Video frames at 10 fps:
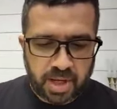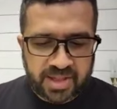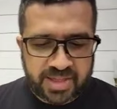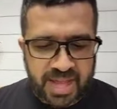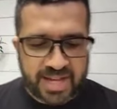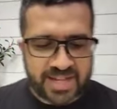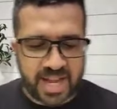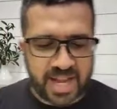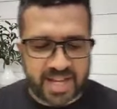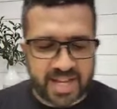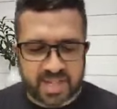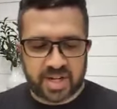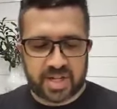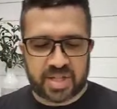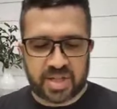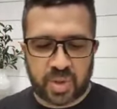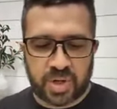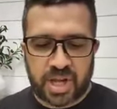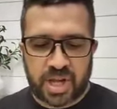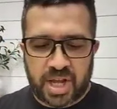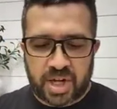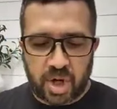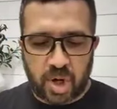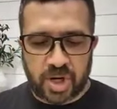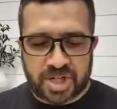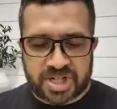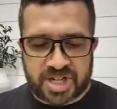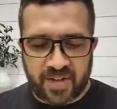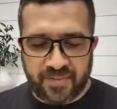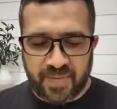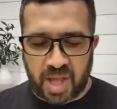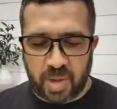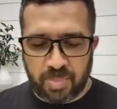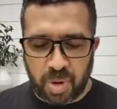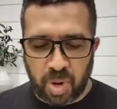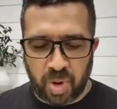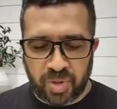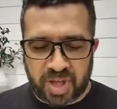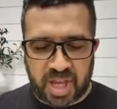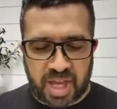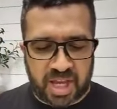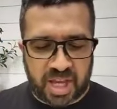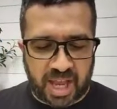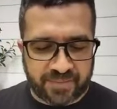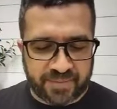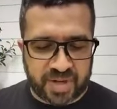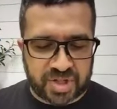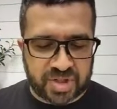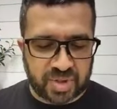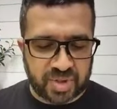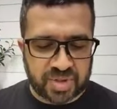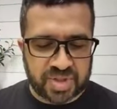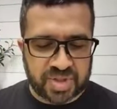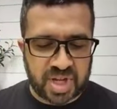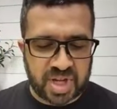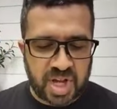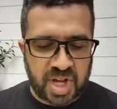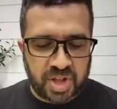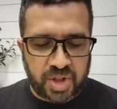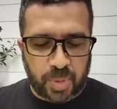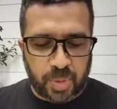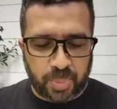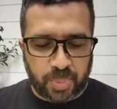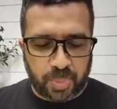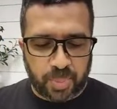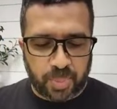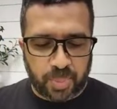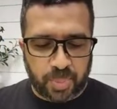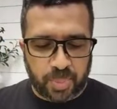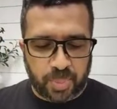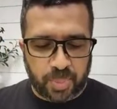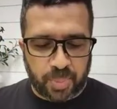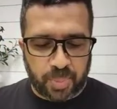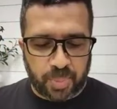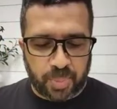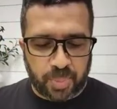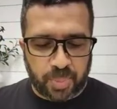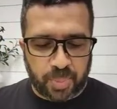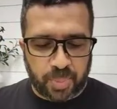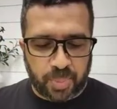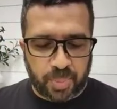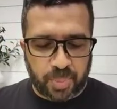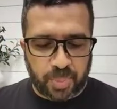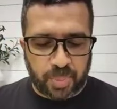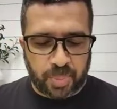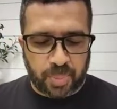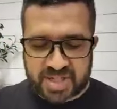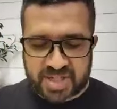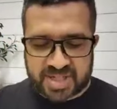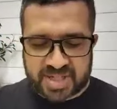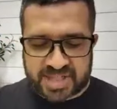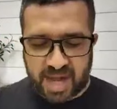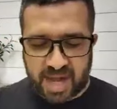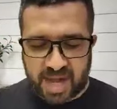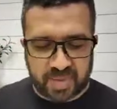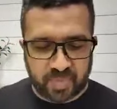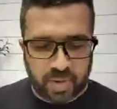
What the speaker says: in that day, declares the Lord, courage shall fail both king and officials. The priests shall be applauded and the prophets astounded.